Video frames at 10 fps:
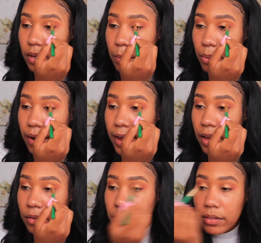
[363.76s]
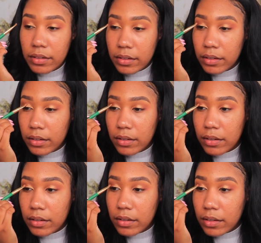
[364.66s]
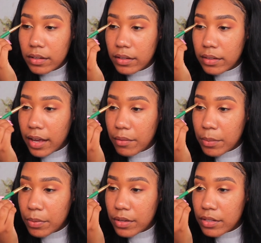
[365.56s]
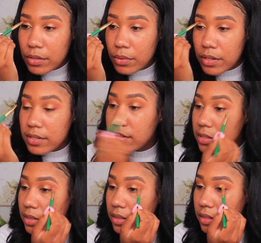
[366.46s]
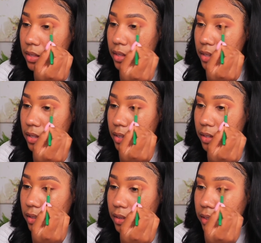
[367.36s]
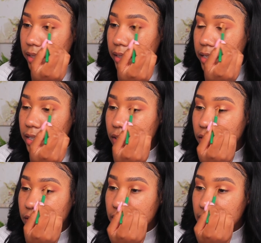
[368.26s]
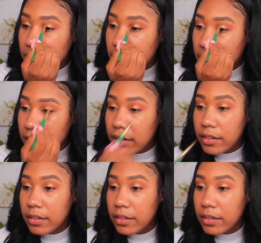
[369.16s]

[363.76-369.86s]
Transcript: brown that we put towards the lid on the end.